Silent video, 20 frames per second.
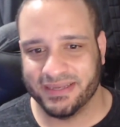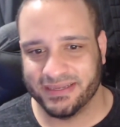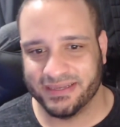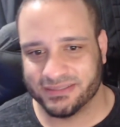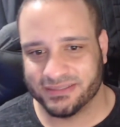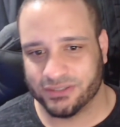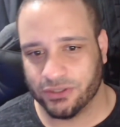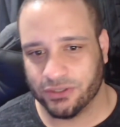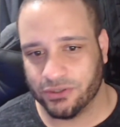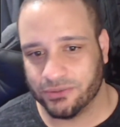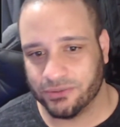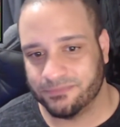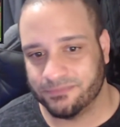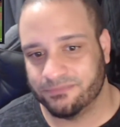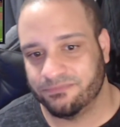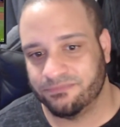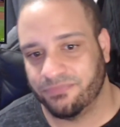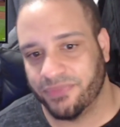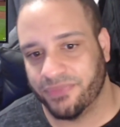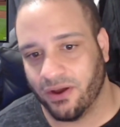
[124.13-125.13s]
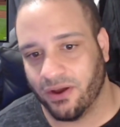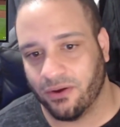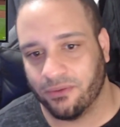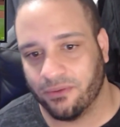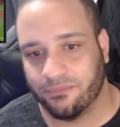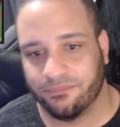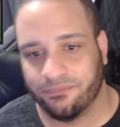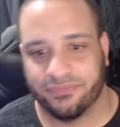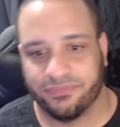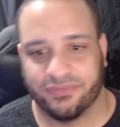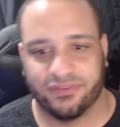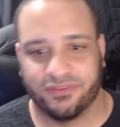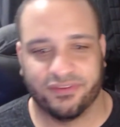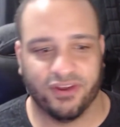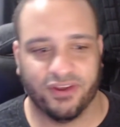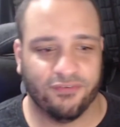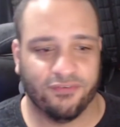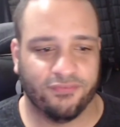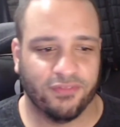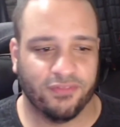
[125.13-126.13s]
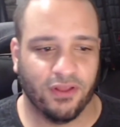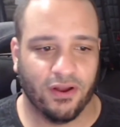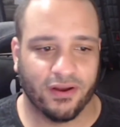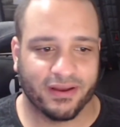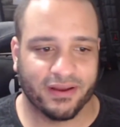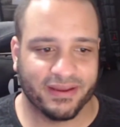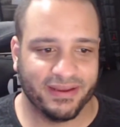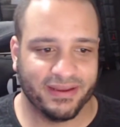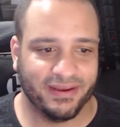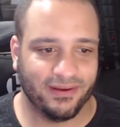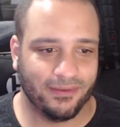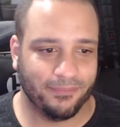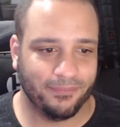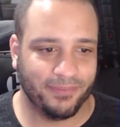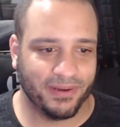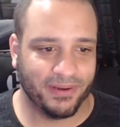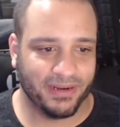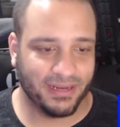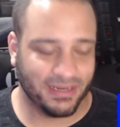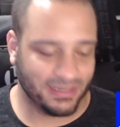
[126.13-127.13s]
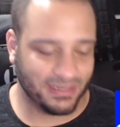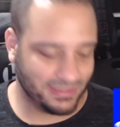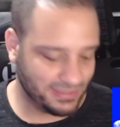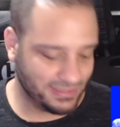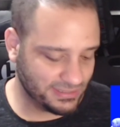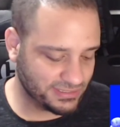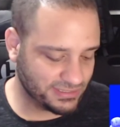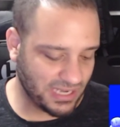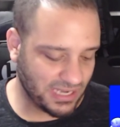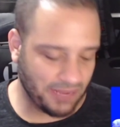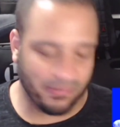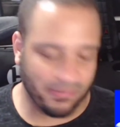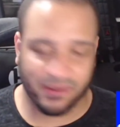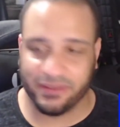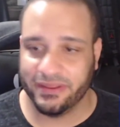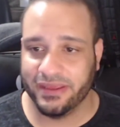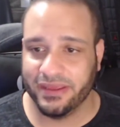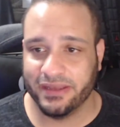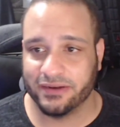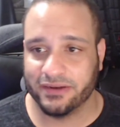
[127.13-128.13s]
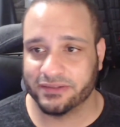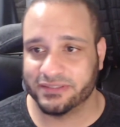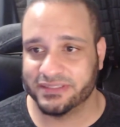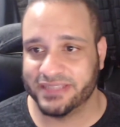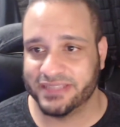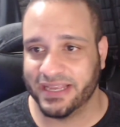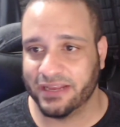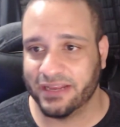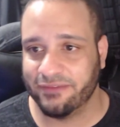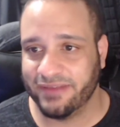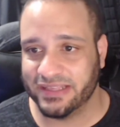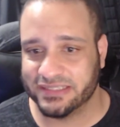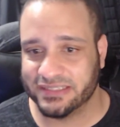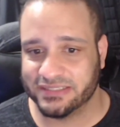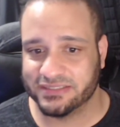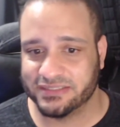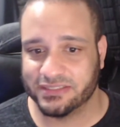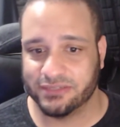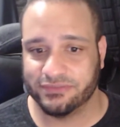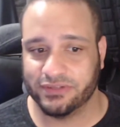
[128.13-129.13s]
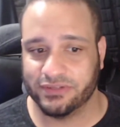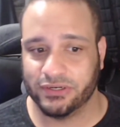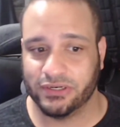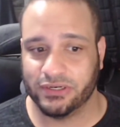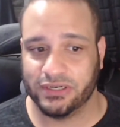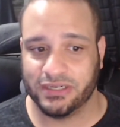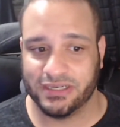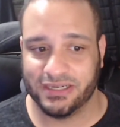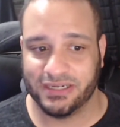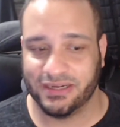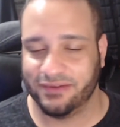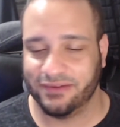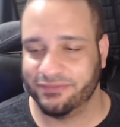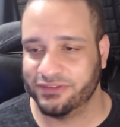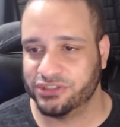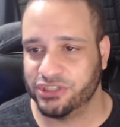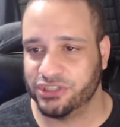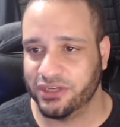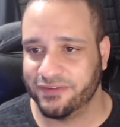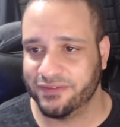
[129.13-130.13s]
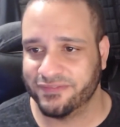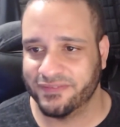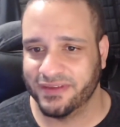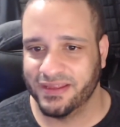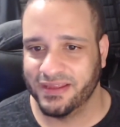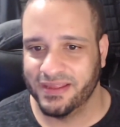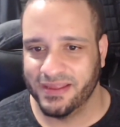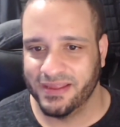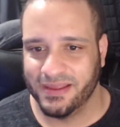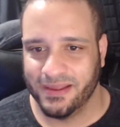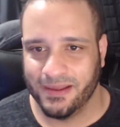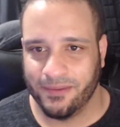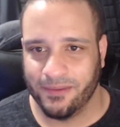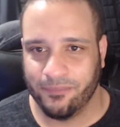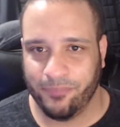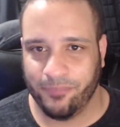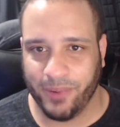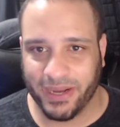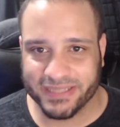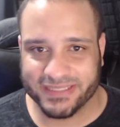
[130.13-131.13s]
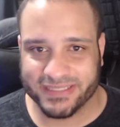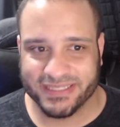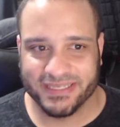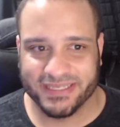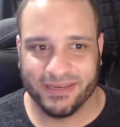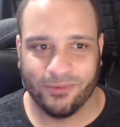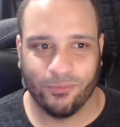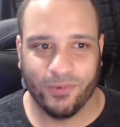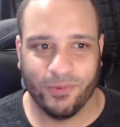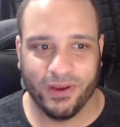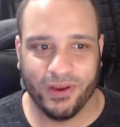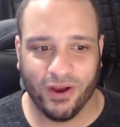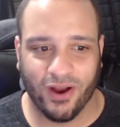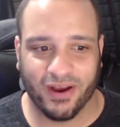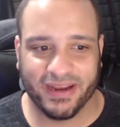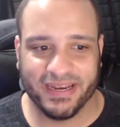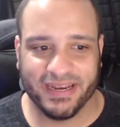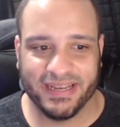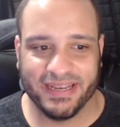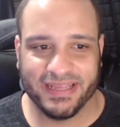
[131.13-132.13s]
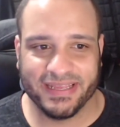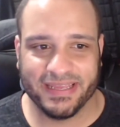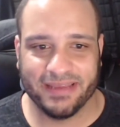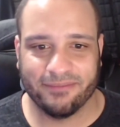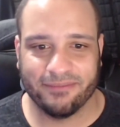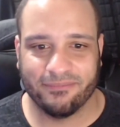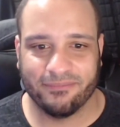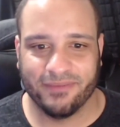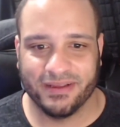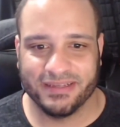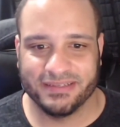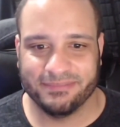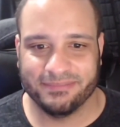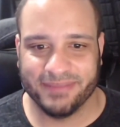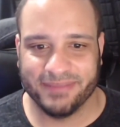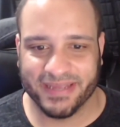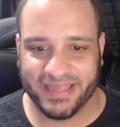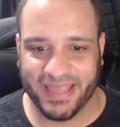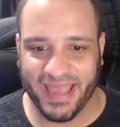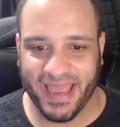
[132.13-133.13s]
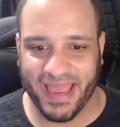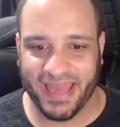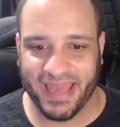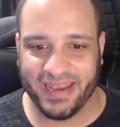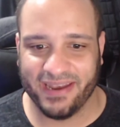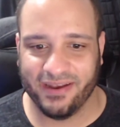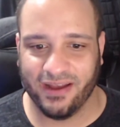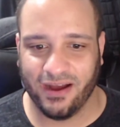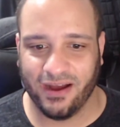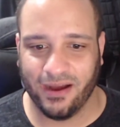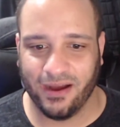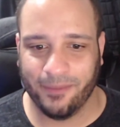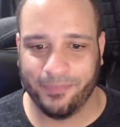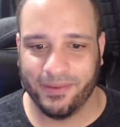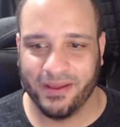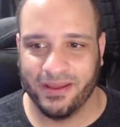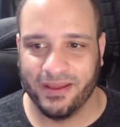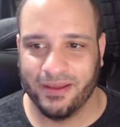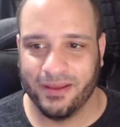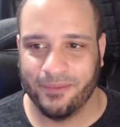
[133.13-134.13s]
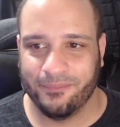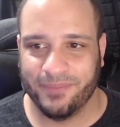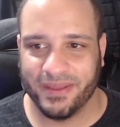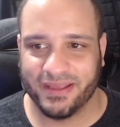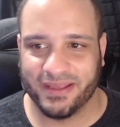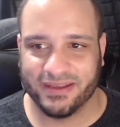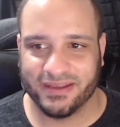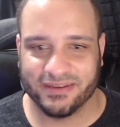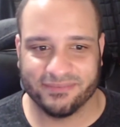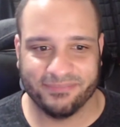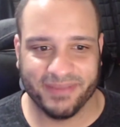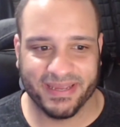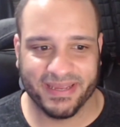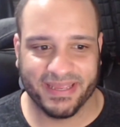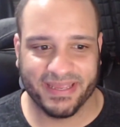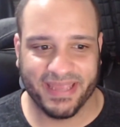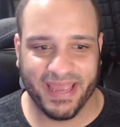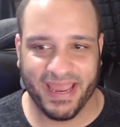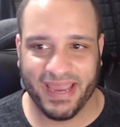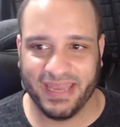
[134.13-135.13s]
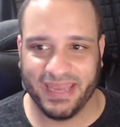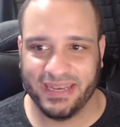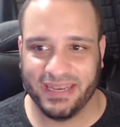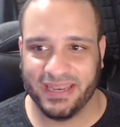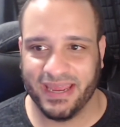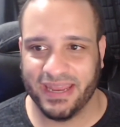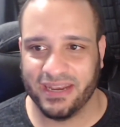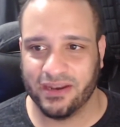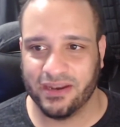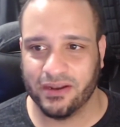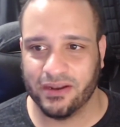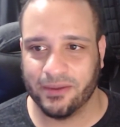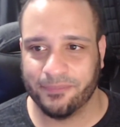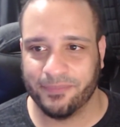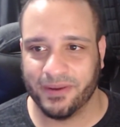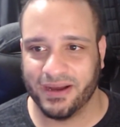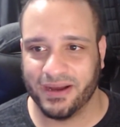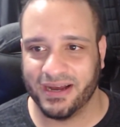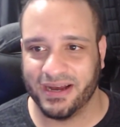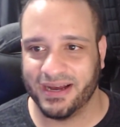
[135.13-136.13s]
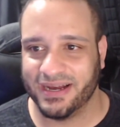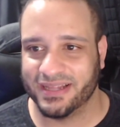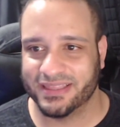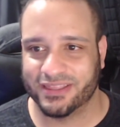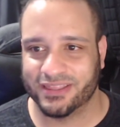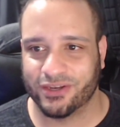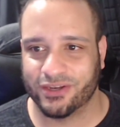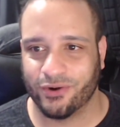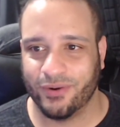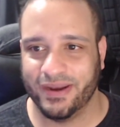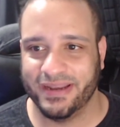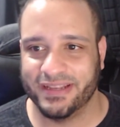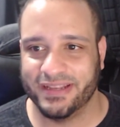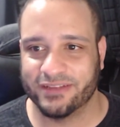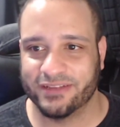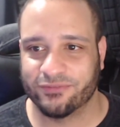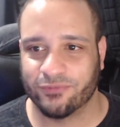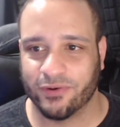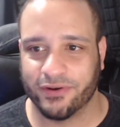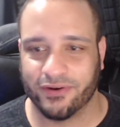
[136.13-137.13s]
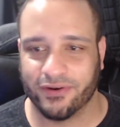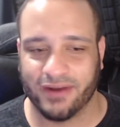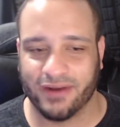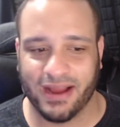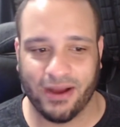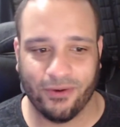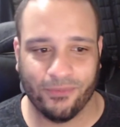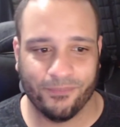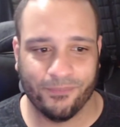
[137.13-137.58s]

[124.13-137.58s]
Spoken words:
So, you know, tough luck, you know, but a good job on the hitter to take advantage of the shift. But we are going to give McCann an up because McCann ended up throwing this runner out.